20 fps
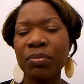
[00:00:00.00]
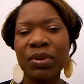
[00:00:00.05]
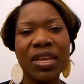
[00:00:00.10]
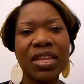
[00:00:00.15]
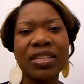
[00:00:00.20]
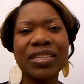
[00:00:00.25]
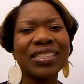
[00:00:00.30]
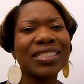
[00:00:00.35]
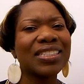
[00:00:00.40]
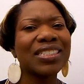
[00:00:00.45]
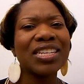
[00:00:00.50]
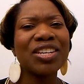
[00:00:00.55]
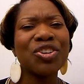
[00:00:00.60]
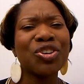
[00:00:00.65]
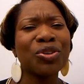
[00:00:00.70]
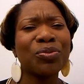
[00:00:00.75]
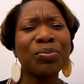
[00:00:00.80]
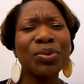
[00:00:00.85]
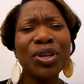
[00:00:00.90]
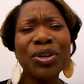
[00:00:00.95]
it could be to
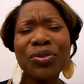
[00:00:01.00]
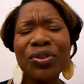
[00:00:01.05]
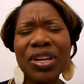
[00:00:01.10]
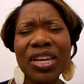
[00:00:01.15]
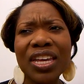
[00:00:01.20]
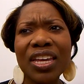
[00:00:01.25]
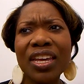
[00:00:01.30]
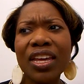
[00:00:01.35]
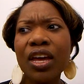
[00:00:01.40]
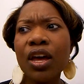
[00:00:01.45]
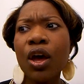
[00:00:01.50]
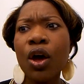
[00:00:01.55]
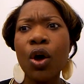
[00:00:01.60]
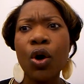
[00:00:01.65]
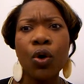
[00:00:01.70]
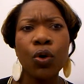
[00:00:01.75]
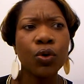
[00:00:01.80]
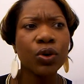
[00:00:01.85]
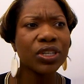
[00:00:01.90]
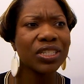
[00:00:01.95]
see your
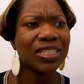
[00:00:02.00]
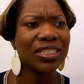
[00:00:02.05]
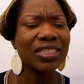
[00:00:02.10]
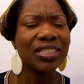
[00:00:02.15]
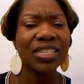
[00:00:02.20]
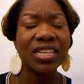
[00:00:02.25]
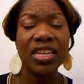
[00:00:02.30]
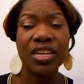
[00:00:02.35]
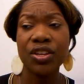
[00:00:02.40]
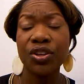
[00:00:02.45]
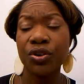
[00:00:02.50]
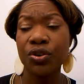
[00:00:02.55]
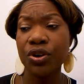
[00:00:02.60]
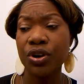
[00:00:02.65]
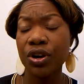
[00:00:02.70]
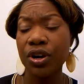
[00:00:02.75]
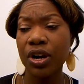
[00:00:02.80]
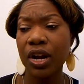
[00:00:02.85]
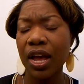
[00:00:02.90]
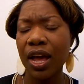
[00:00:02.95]
beauty, or to see
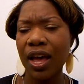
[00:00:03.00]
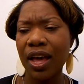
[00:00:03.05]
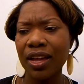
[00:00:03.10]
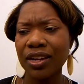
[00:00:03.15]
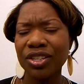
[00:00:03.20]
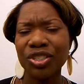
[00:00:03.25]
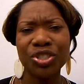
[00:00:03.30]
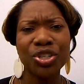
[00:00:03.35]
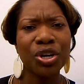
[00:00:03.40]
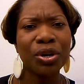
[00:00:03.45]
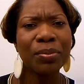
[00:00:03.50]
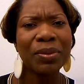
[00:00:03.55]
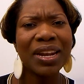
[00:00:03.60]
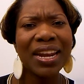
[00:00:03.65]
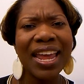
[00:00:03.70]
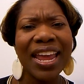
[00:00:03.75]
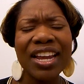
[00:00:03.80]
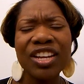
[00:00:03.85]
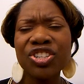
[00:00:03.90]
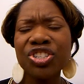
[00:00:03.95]
your
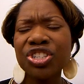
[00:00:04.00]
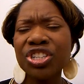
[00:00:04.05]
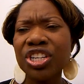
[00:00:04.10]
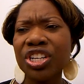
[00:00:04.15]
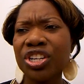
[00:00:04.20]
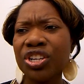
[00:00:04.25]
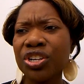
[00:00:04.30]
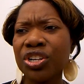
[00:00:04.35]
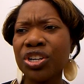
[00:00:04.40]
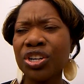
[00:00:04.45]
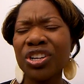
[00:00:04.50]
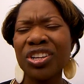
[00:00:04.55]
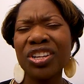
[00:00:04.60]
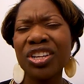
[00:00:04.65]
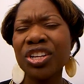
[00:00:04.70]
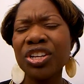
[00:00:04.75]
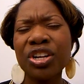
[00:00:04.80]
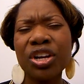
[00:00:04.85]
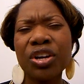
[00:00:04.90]
determination,